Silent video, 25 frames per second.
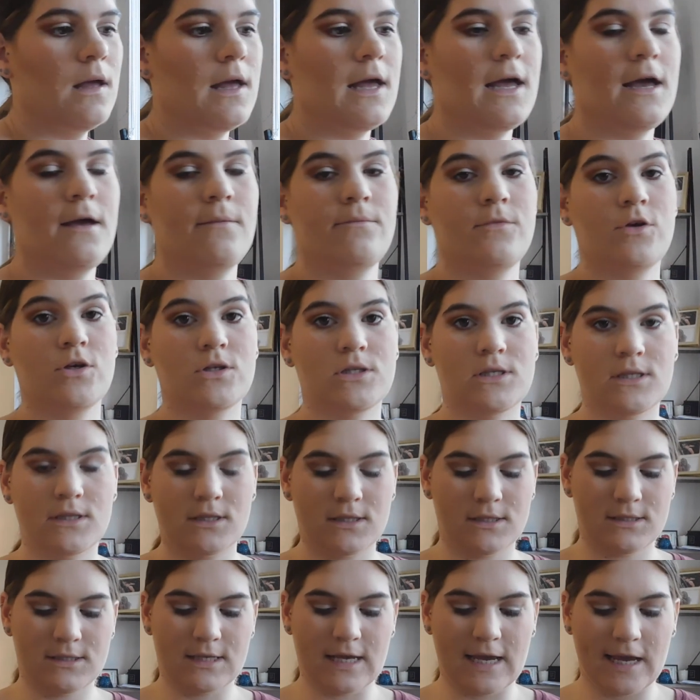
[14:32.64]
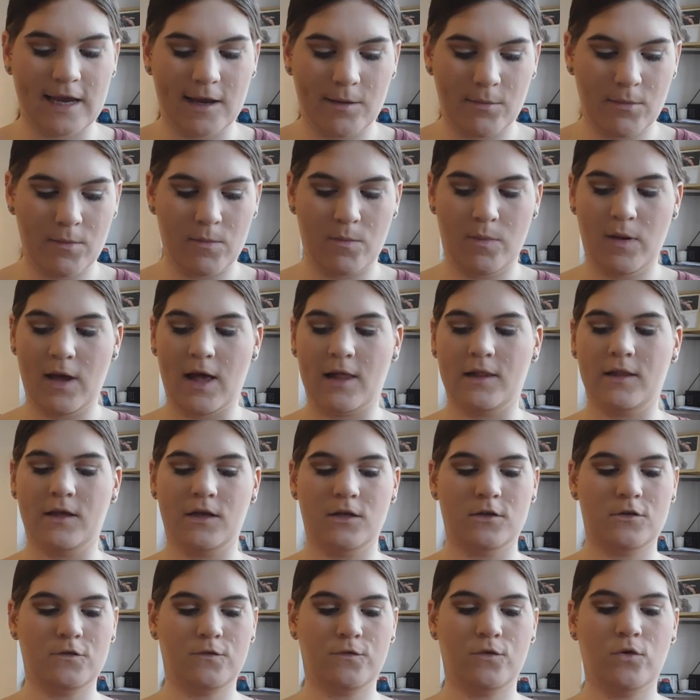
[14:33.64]
I'm using the same
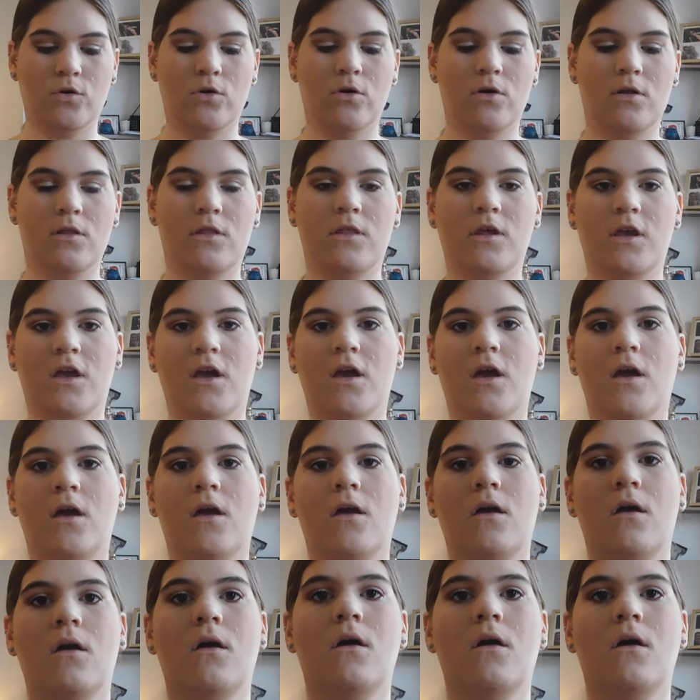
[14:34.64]
palette for the